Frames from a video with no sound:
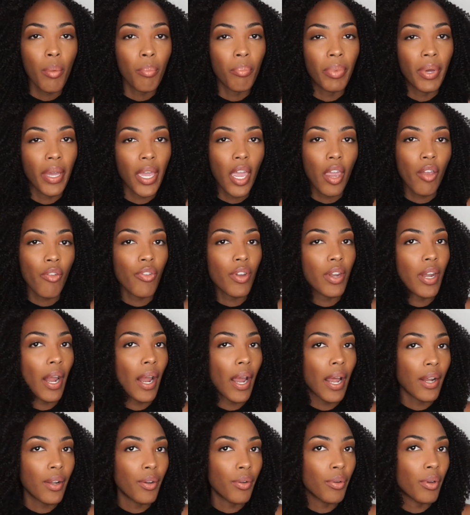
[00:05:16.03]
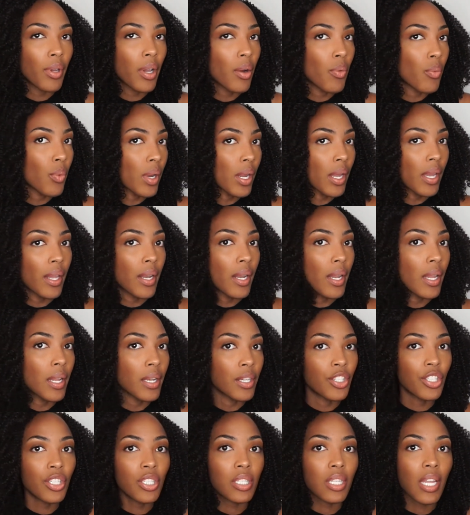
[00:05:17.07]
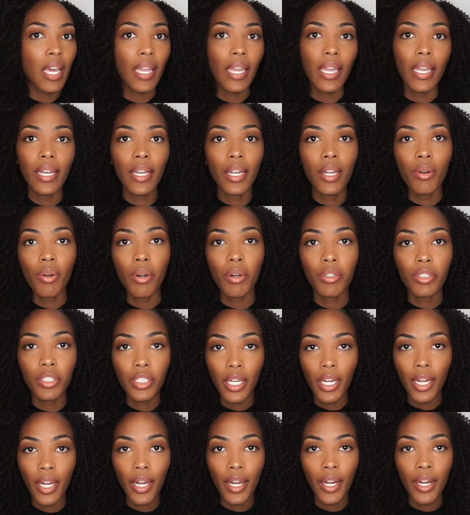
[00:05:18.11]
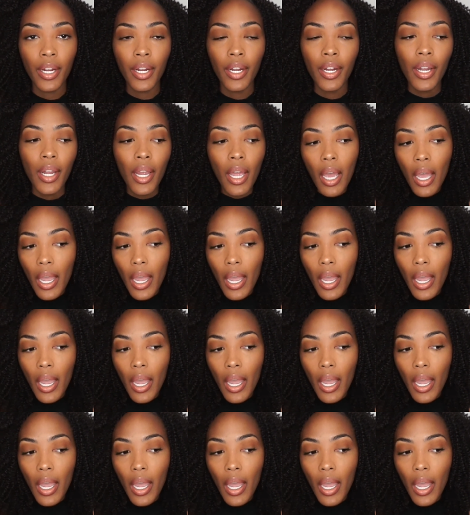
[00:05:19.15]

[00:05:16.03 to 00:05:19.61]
But every day I do go in, and just like any crochet hair,